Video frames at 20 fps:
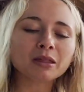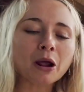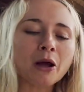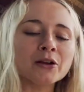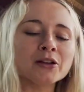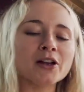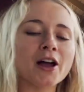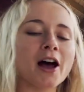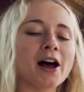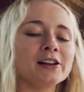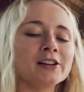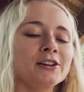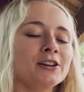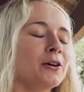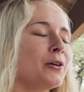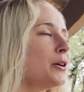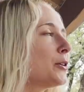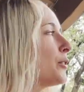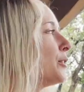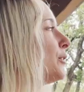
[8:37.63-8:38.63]
Yeah. Yeah, you know,
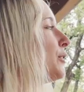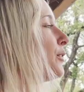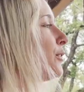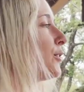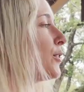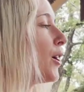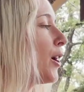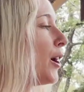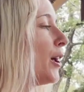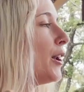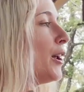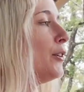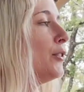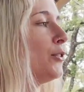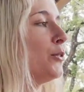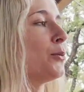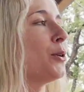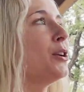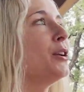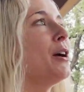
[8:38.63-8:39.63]
I couldn't decide. I
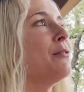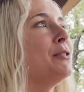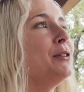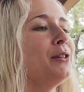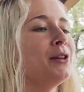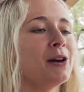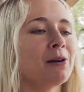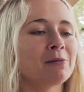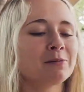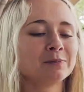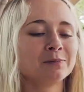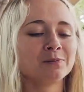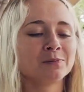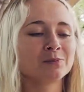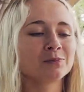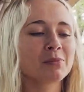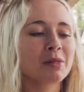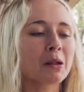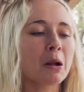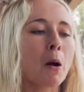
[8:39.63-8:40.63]
just wanted everything. No, you
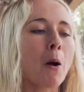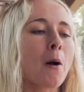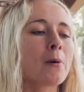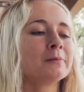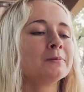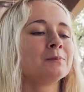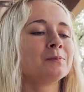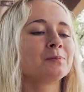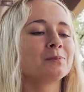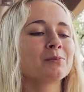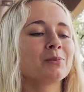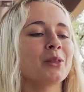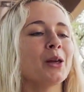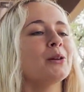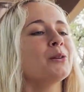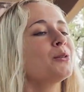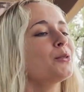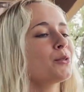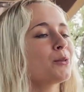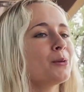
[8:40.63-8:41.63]
got a little bit of everything.
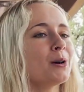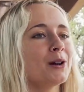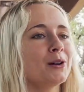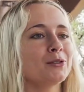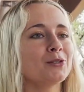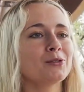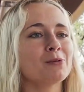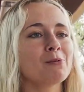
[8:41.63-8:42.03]
Thank you so much.